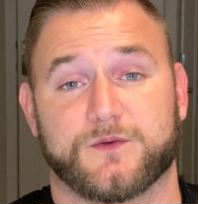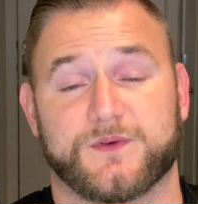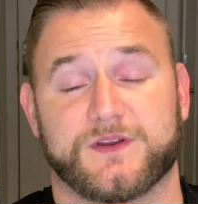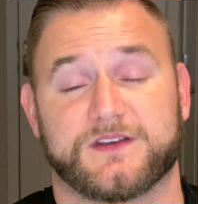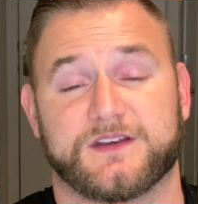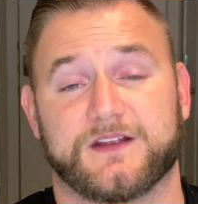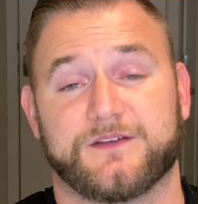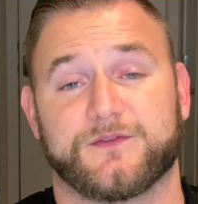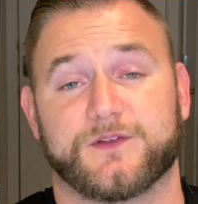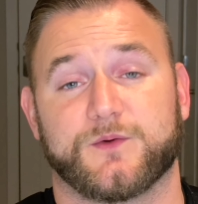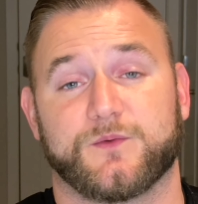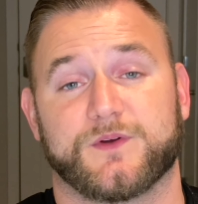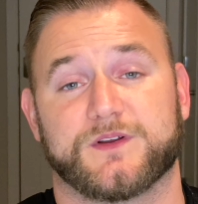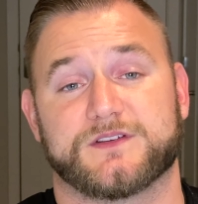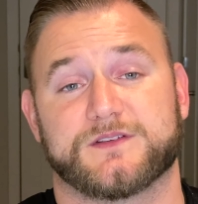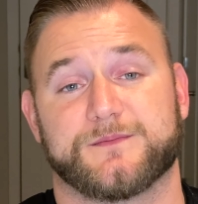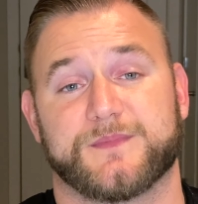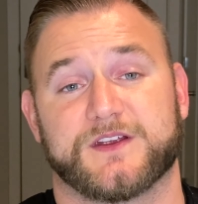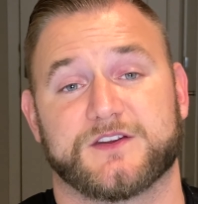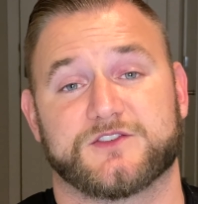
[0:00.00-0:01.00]
We can definitely want
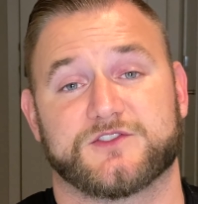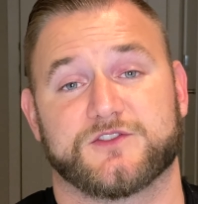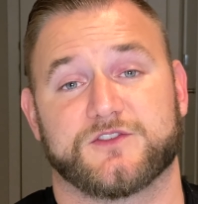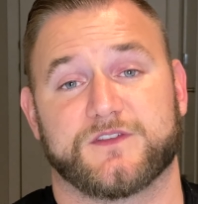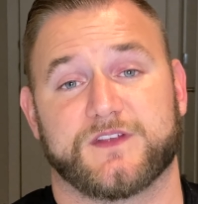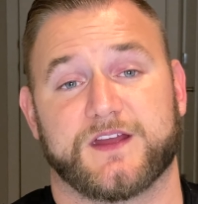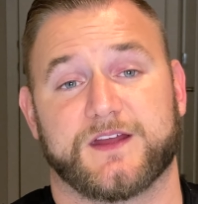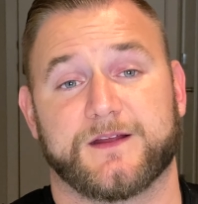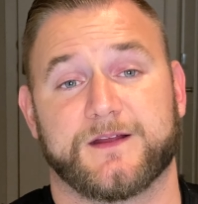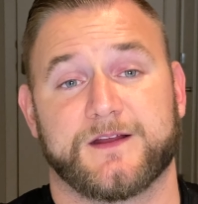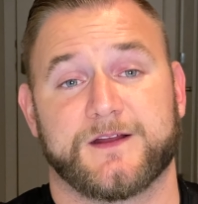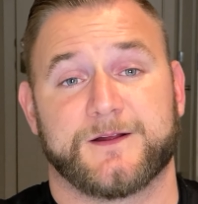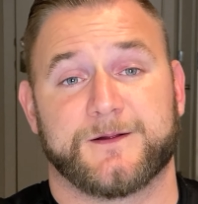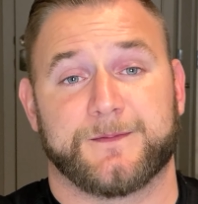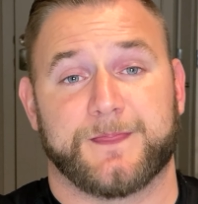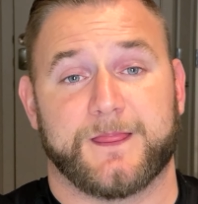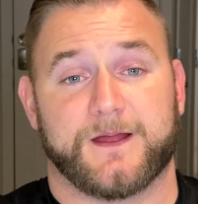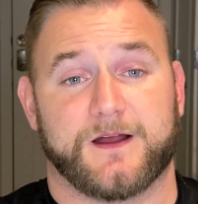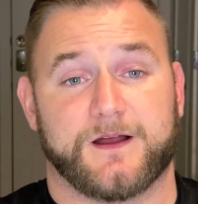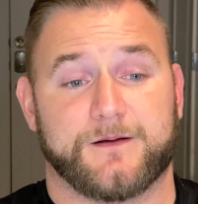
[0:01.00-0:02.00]
to make sure that
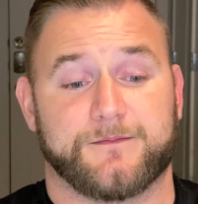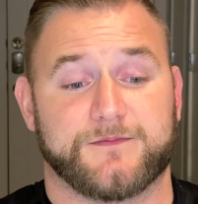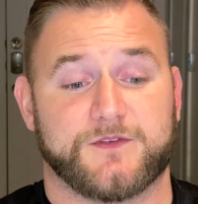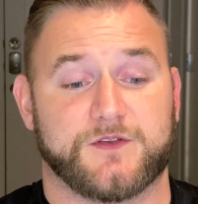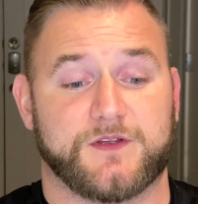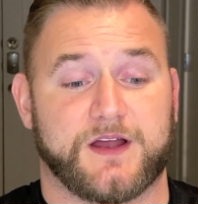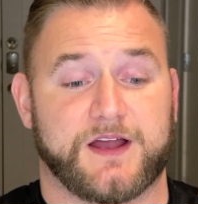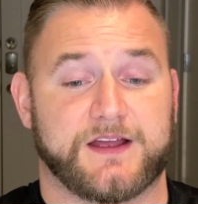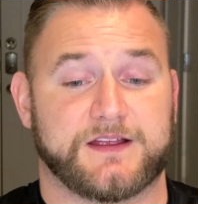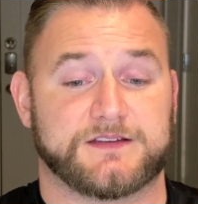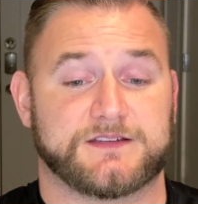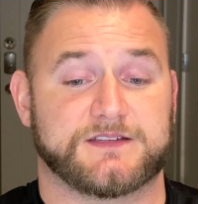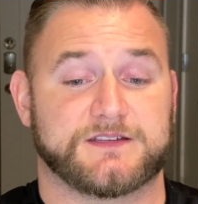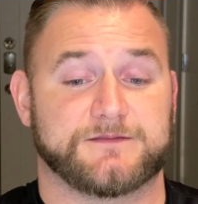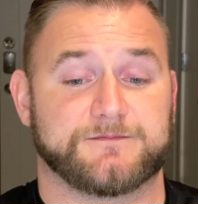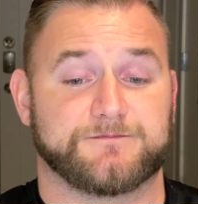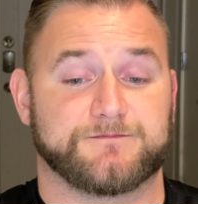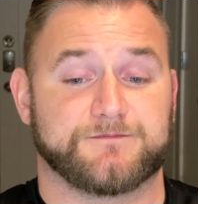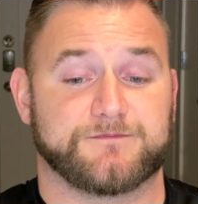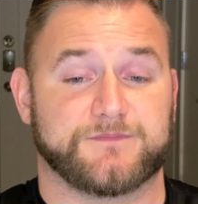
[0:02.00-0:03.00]
um, you guys
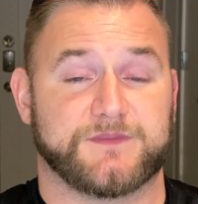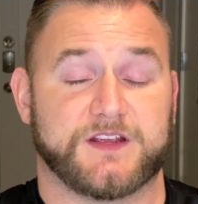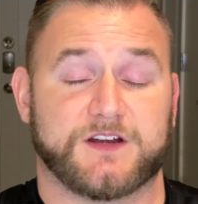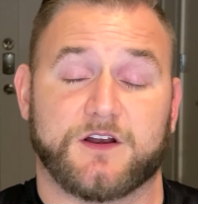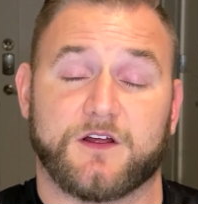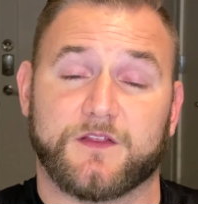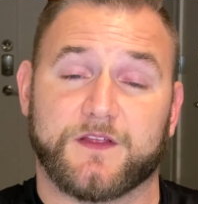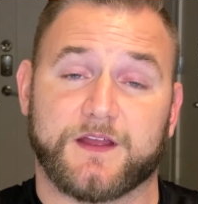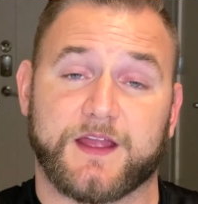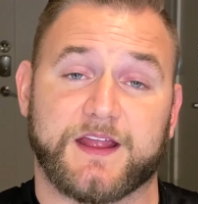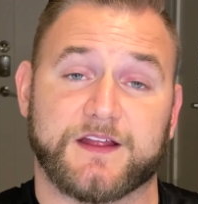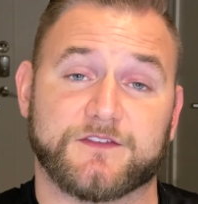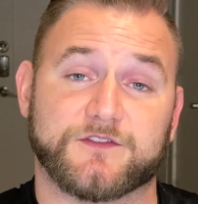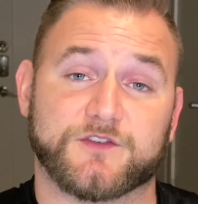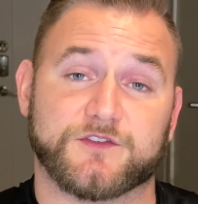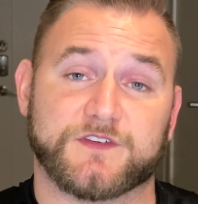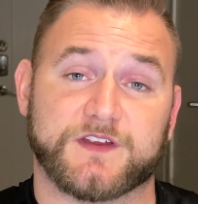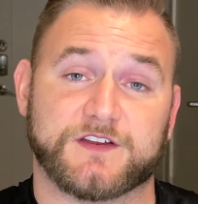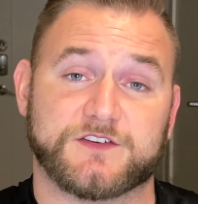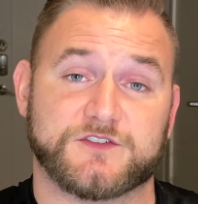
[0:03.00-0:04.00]
get all the
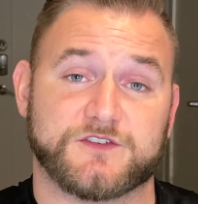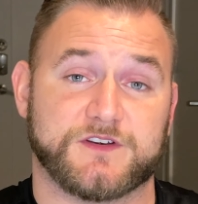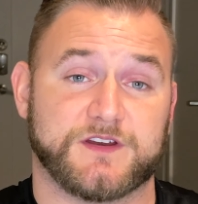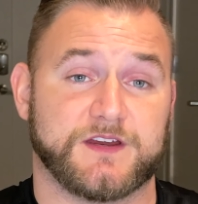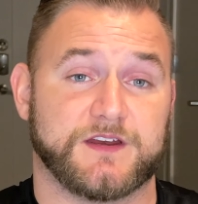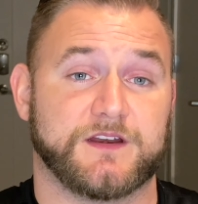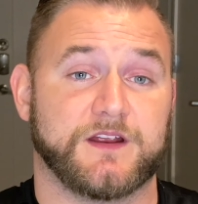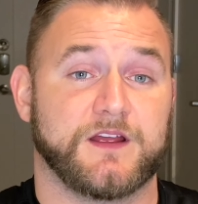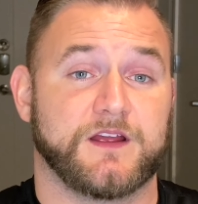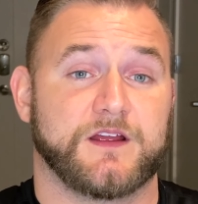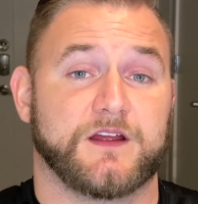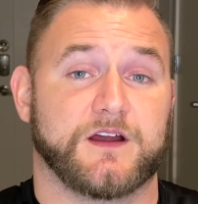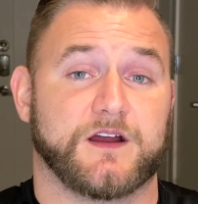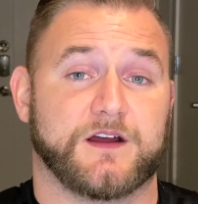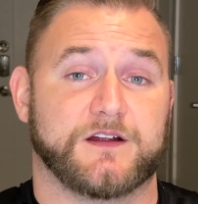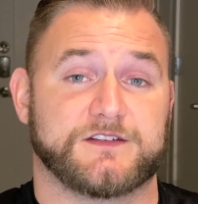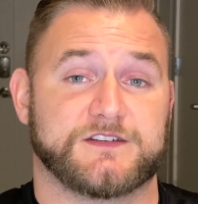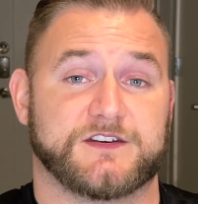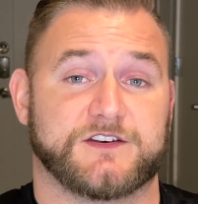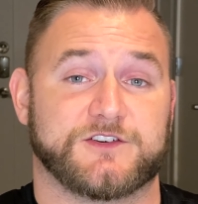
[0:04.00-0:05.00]
answers that you need
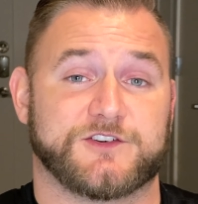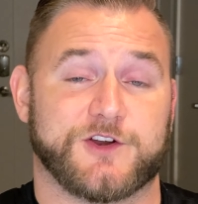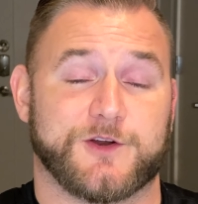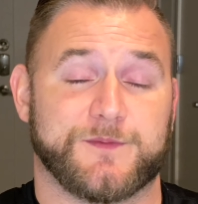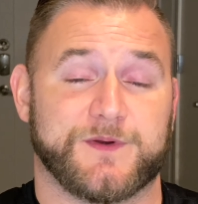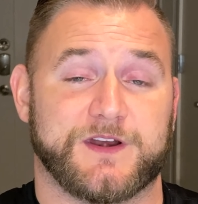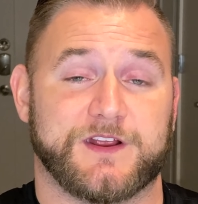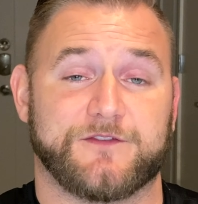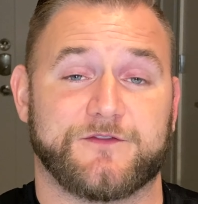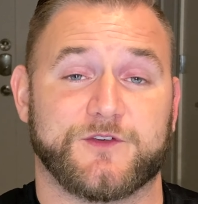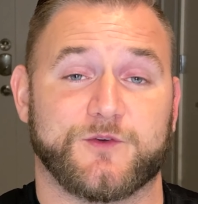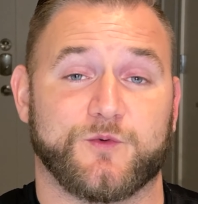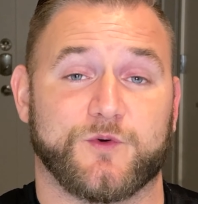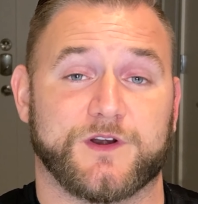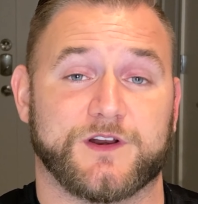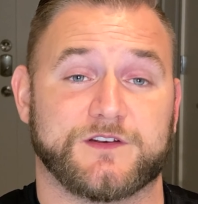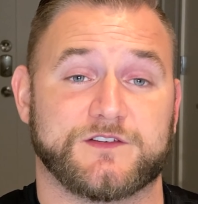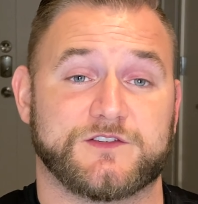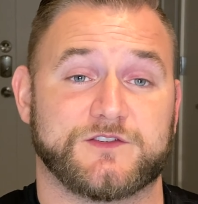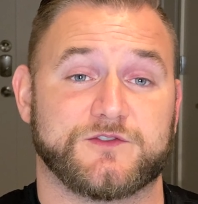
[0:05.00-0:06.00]
uh, to determine if you
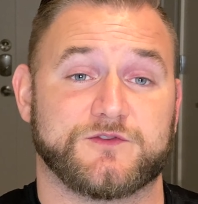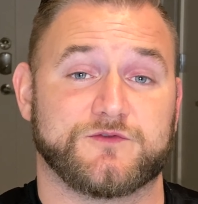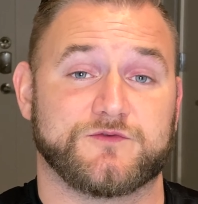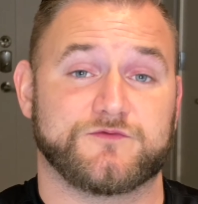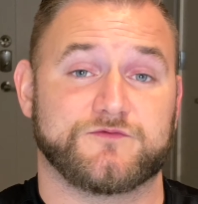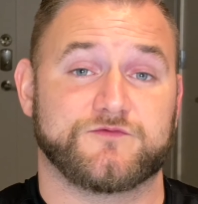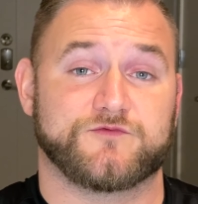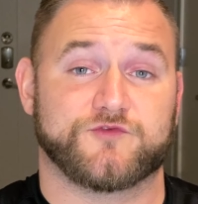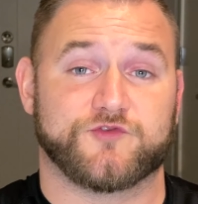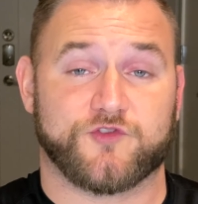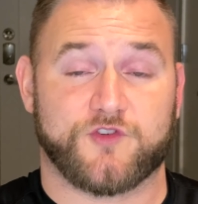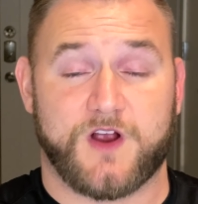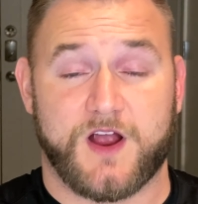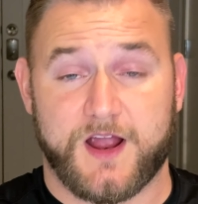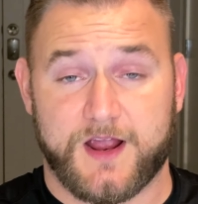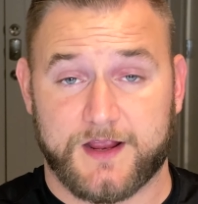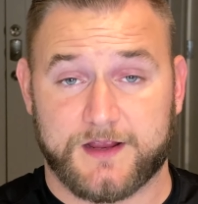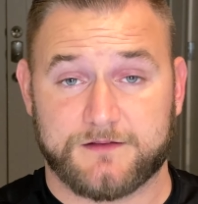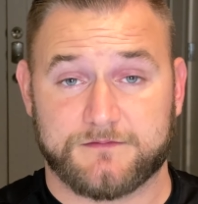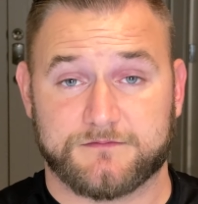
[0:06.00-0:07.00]
wanted to
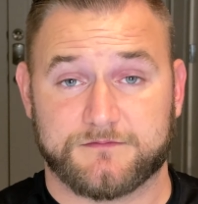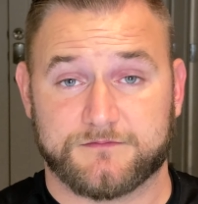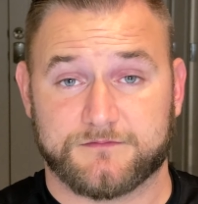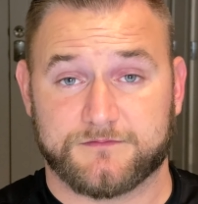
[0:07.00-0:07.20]
try